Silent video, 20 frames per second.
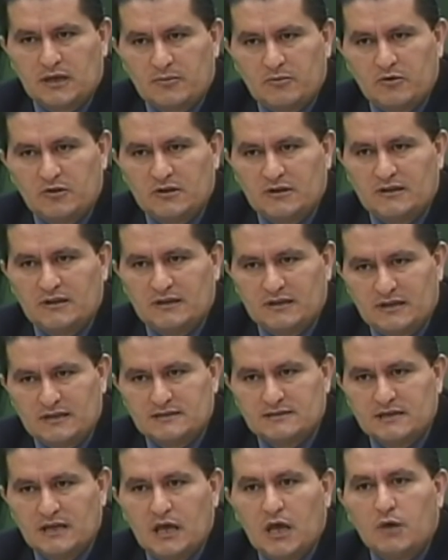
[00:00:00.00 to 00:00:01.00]
community, that
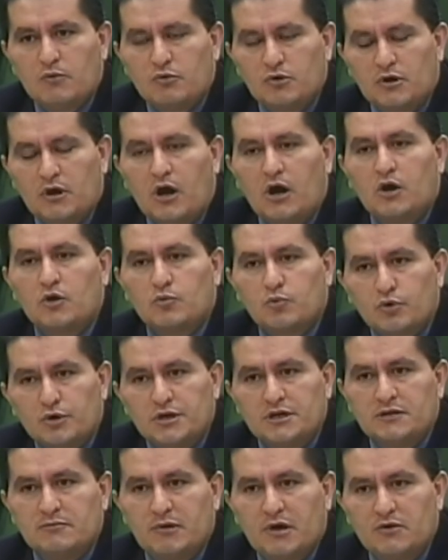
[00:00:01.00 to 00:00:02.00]
yes, we are
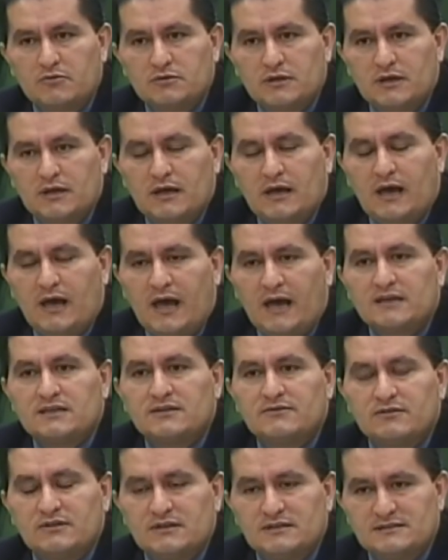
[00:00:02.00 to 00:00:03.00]
worried about
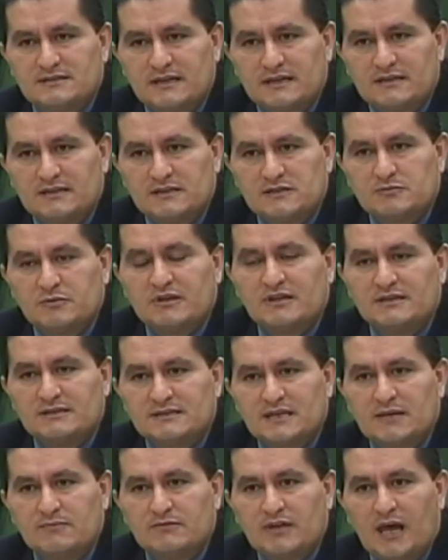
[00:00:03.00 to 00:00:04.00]
activities like this, but at the
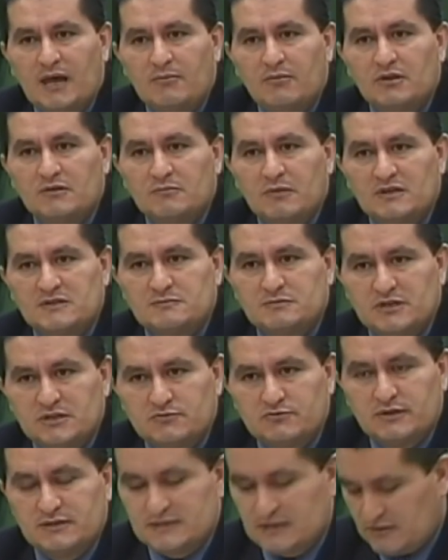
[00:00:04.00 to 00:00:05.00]
same time it must be
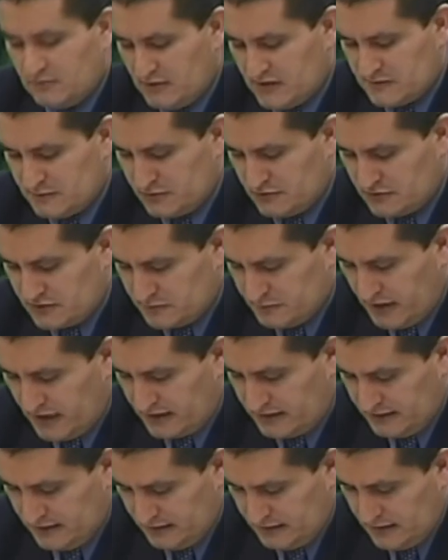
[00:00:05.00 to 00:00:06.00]
addressed and it must be
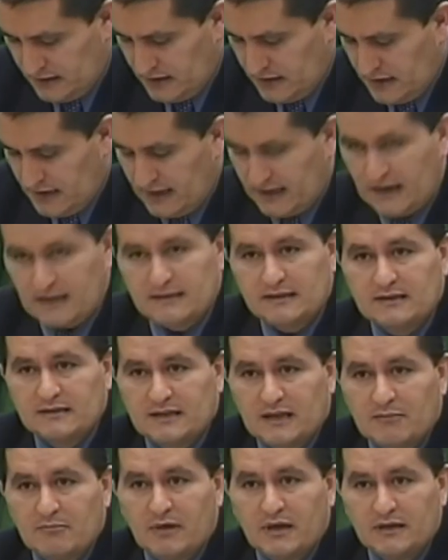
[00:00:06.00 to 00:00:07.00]
respected. And I
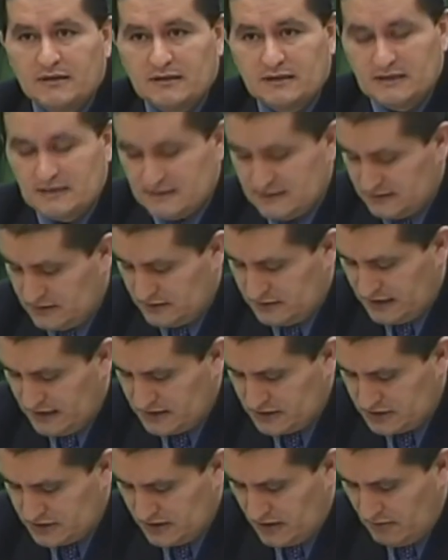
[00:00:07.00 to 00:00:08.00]
think that might ease their
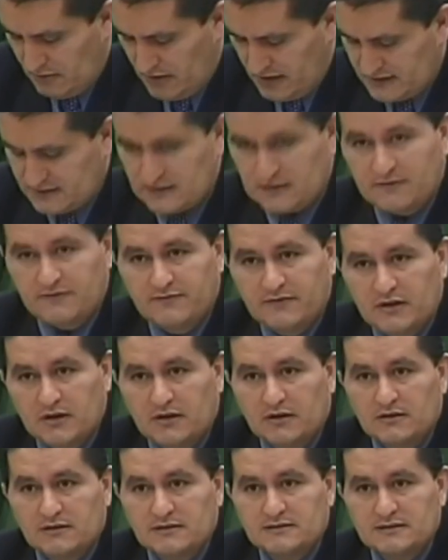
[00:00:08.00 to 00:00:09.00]
tension and might their
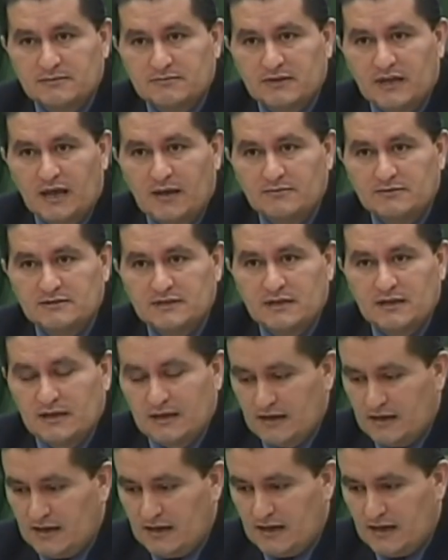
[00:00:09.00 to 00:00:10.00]
fear sometimes.
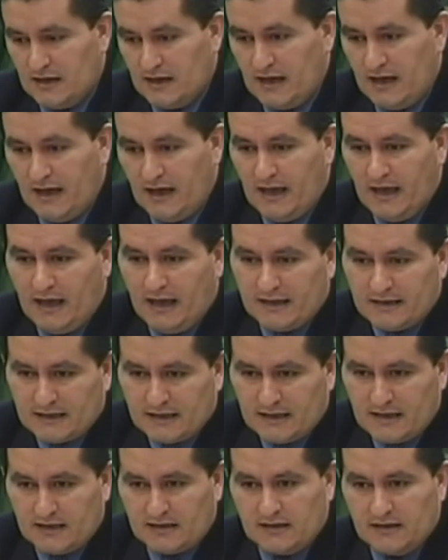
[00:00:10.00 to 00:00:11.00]
And
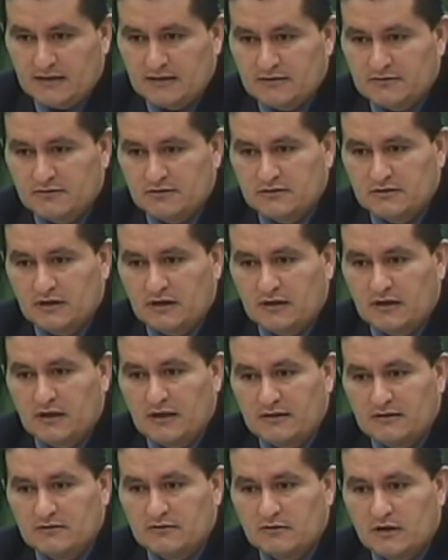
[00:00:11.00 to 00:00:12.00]
again, in
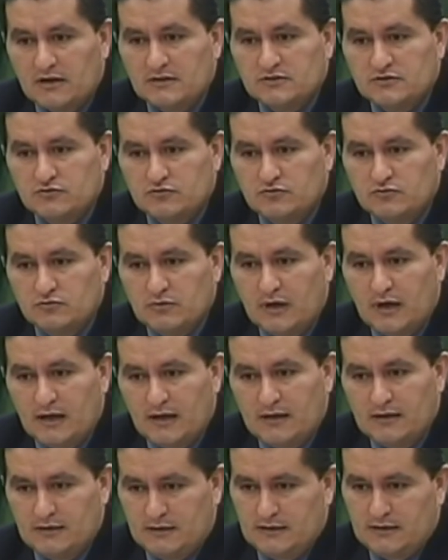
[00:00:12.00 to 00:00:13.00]
regards
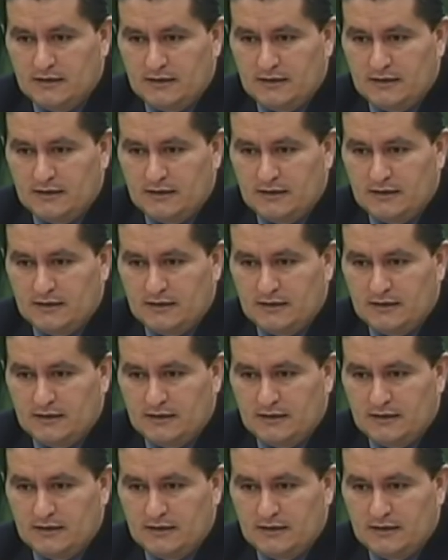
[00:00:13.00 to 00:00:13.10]
to